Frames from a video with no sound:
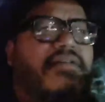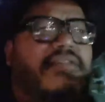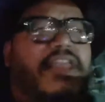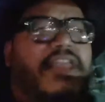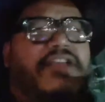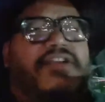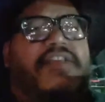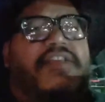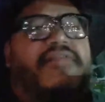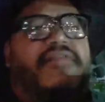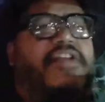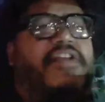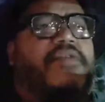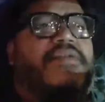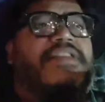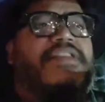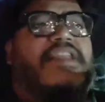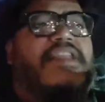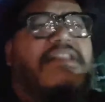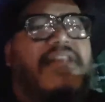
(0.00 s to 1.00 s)
They don't even
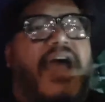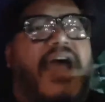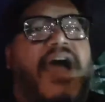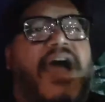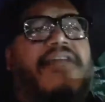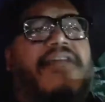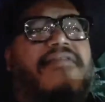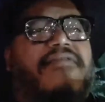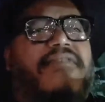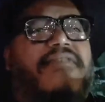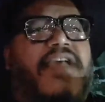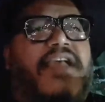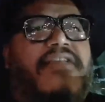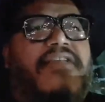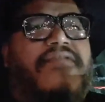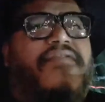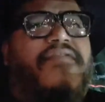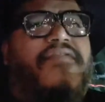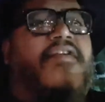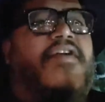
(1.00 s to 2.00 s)
know what the 9
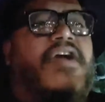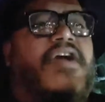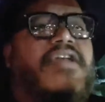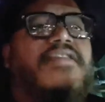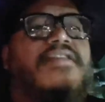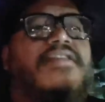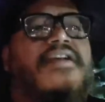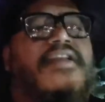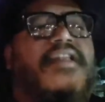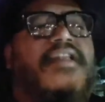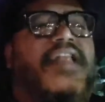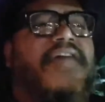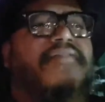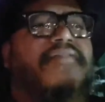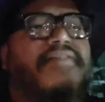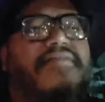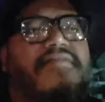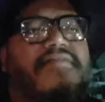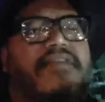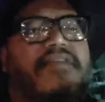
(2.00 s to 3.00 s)
stands for and the
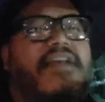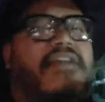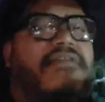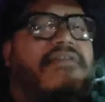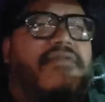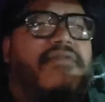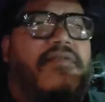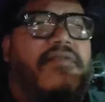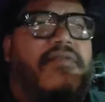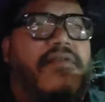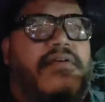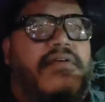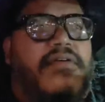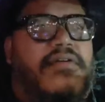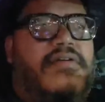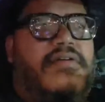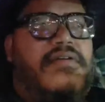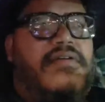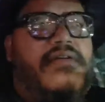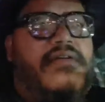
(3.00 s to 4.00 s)
11 stands for.
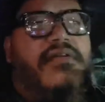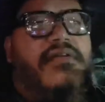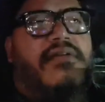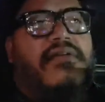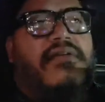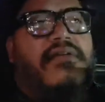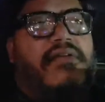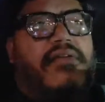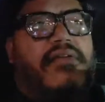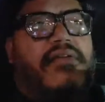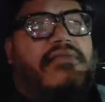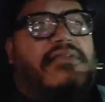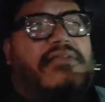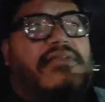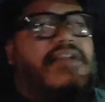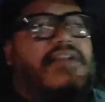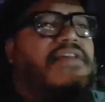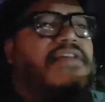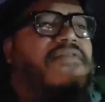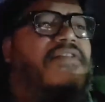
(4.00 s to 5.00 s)
They
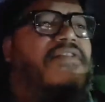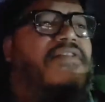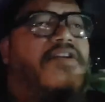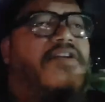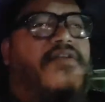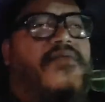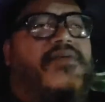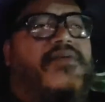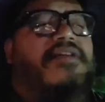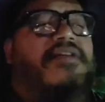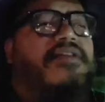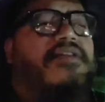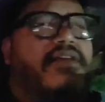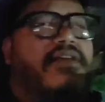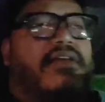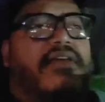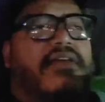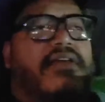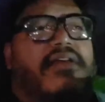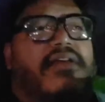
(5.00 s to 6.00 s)
don't even know what
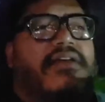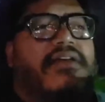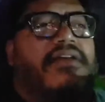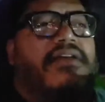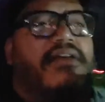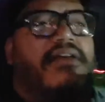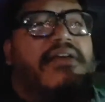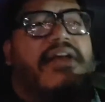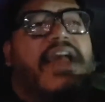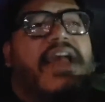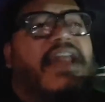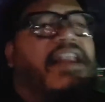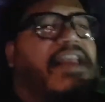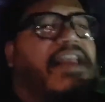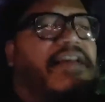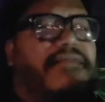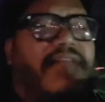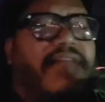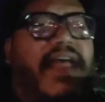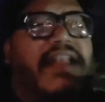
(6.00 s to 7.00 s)
any
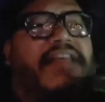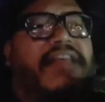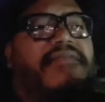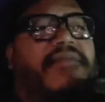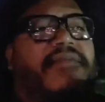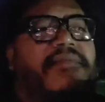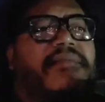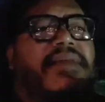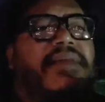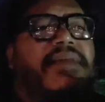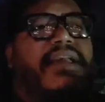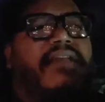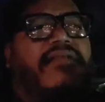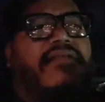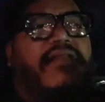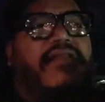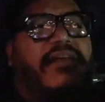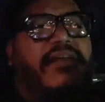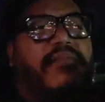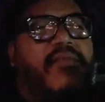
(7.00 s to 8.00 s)
of that even means
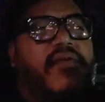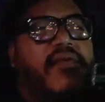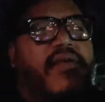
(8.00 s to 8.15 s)
anymore.